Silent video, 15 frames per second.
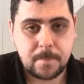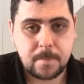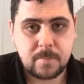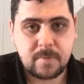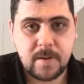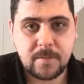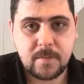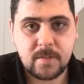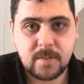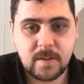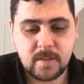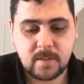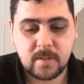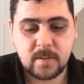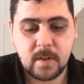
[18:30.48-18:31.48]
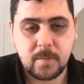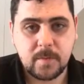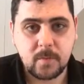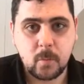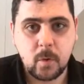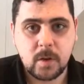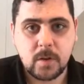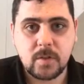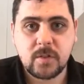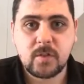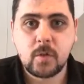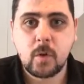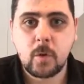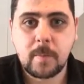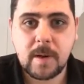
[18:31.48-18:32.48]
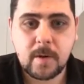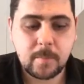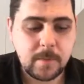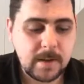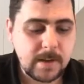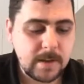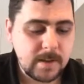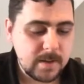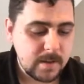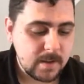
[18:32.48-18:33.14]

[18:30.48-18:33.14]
preferences in terms of what you store about me,